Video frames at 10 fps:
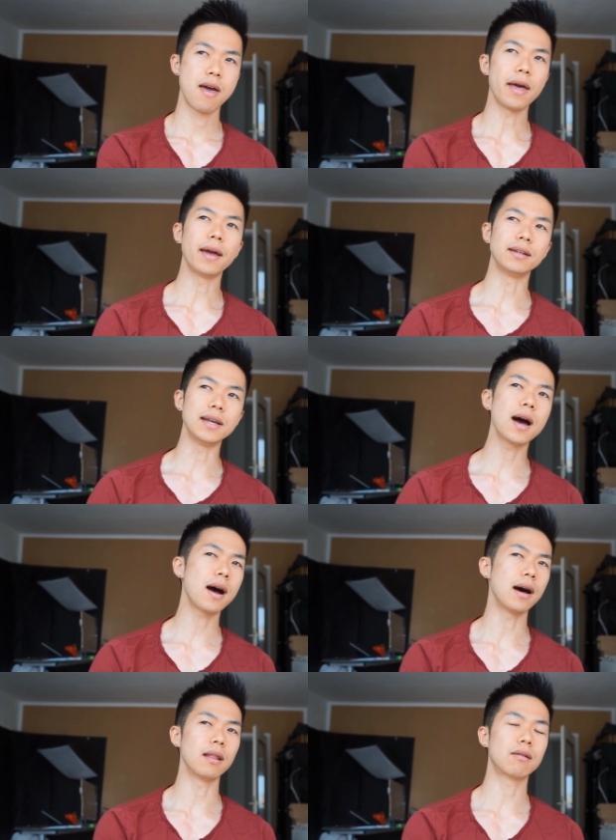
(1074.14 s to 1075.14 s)
And yeah,
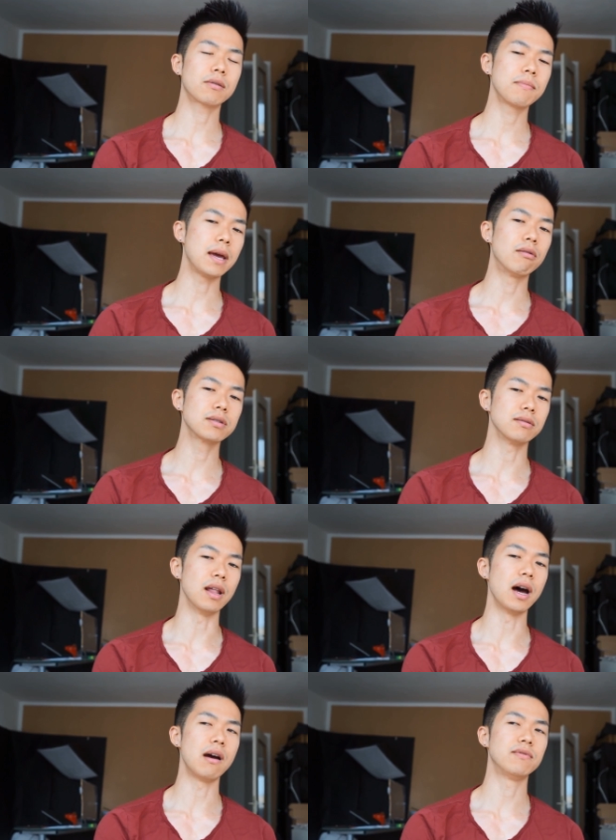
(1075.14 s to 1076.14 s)
a lot of males'
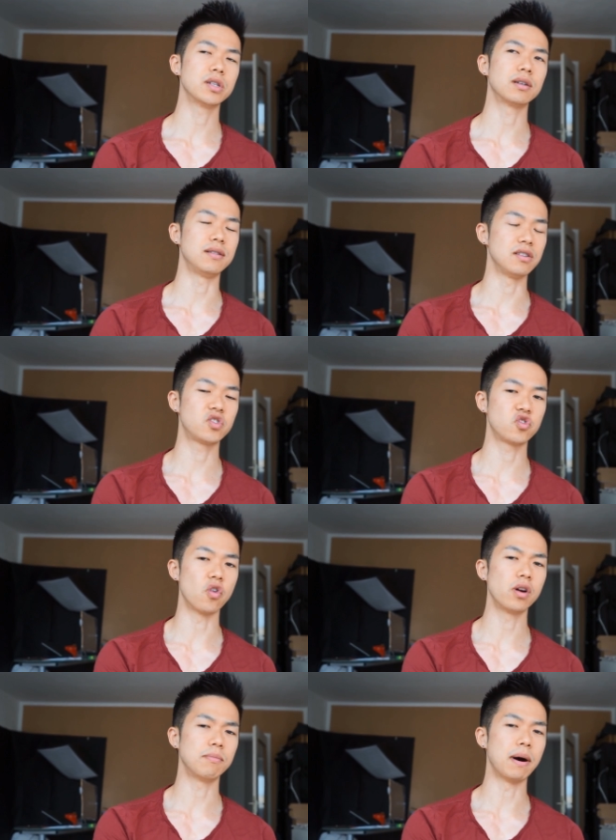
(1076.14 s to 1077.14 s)
lives are
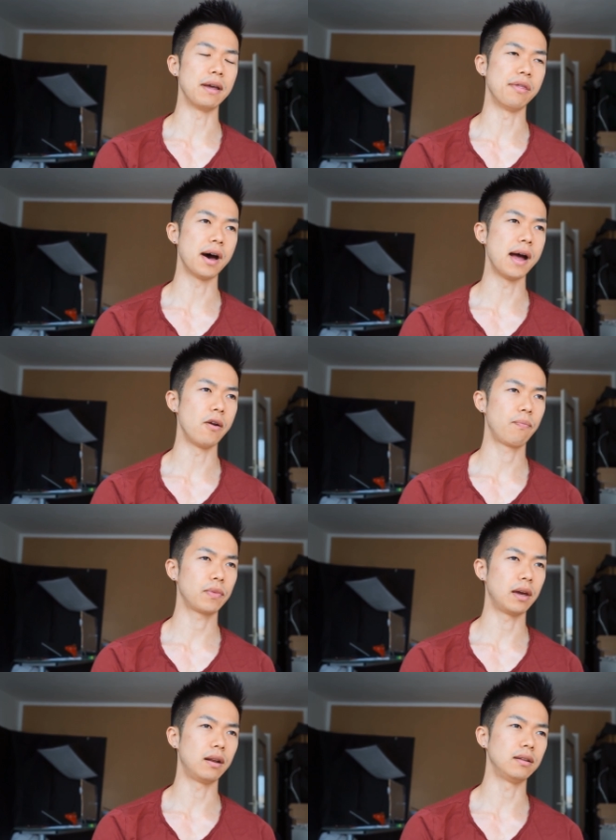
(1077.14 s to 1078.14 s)
destroyed by that.
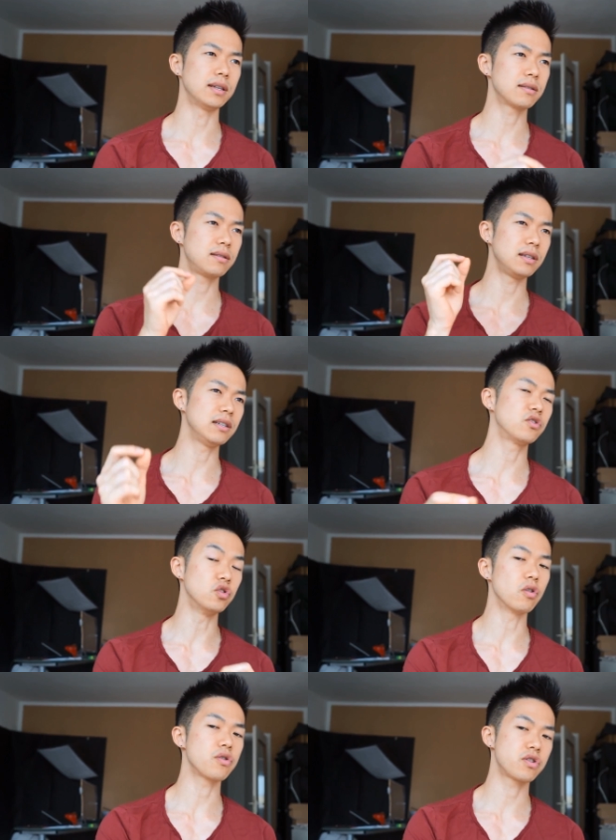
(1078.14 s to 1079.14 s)
And then this is
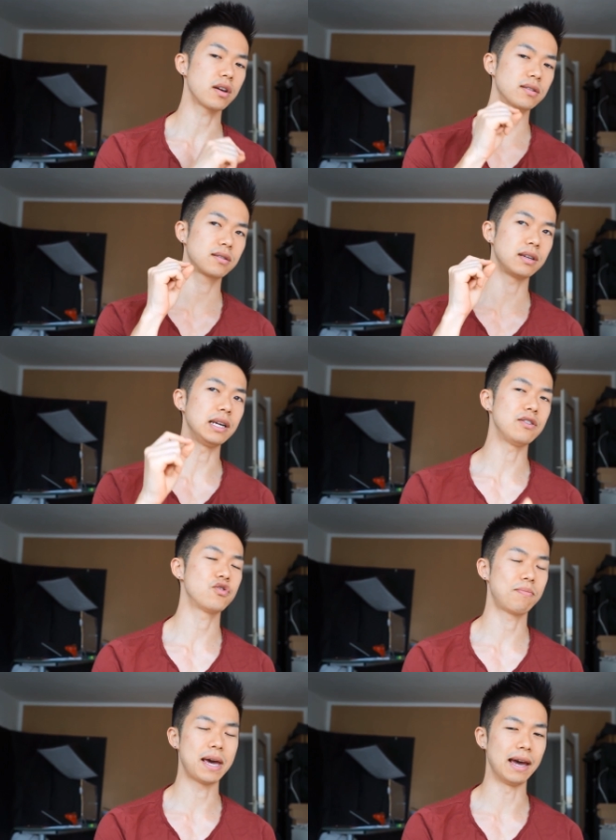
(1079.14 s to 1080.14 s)
not just in
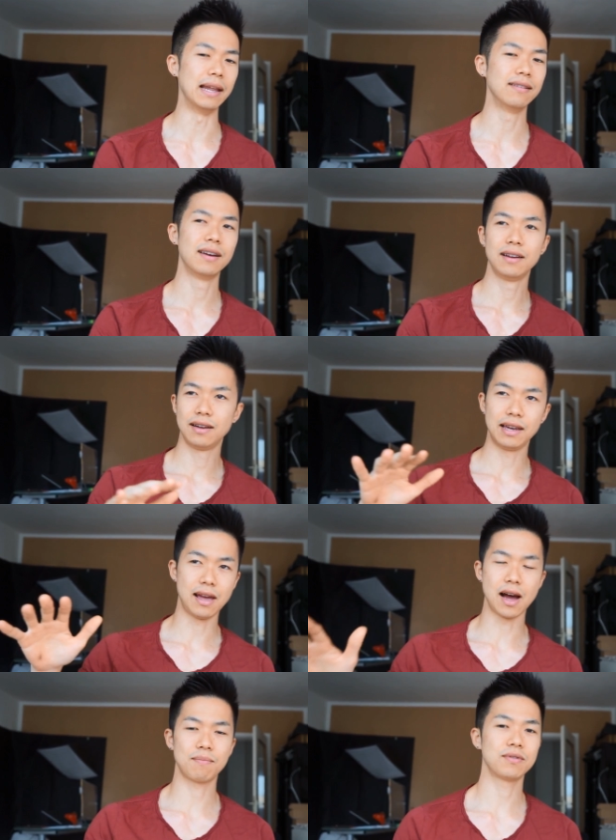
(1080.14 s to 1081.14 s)
Japan. It
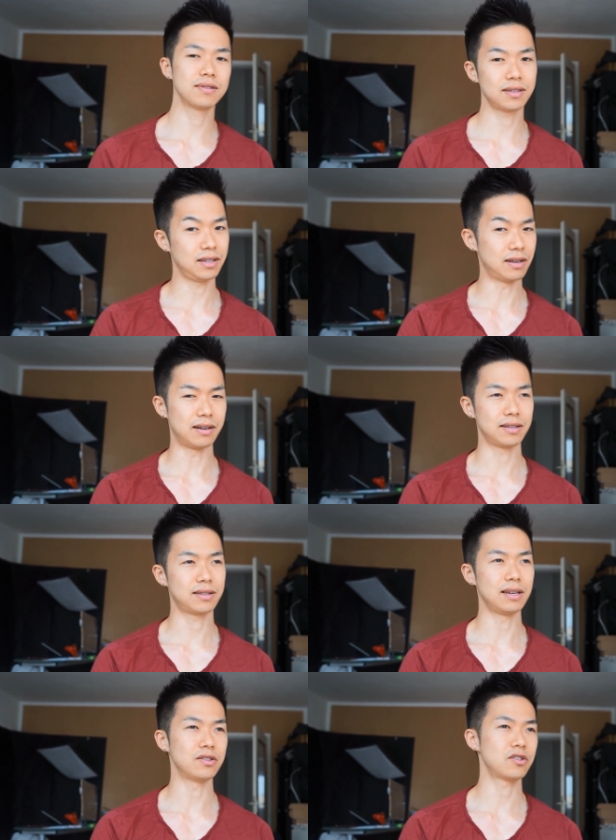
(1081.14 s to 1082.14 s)
happens in United
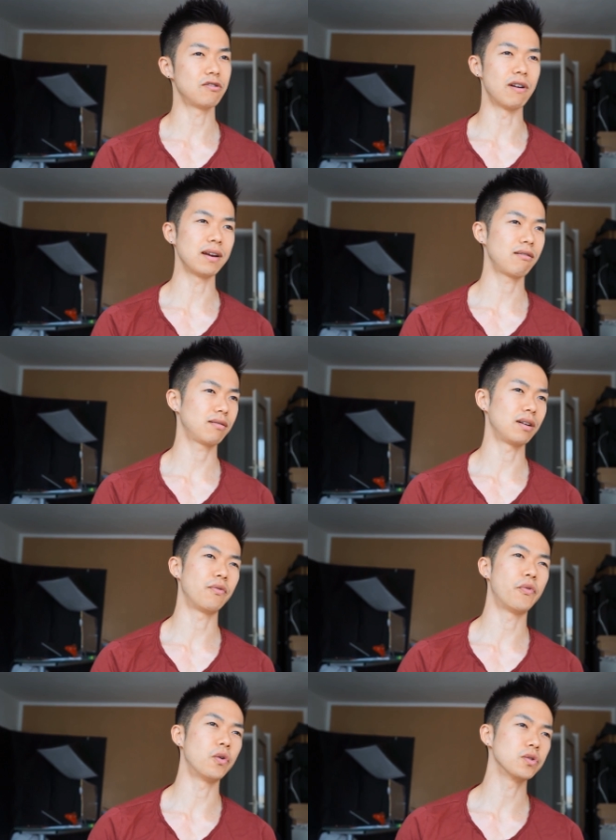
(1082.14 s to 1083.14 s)
States too, right? That
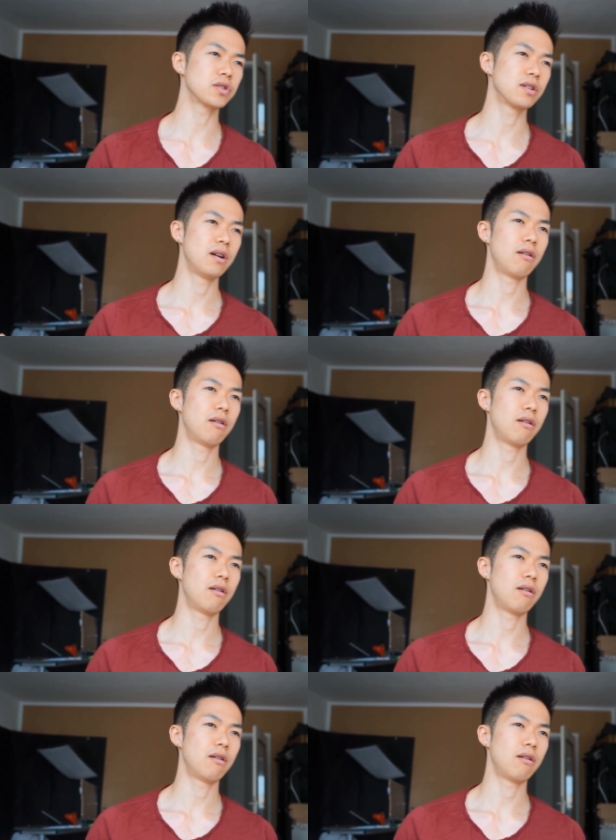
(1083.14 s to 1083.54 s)
false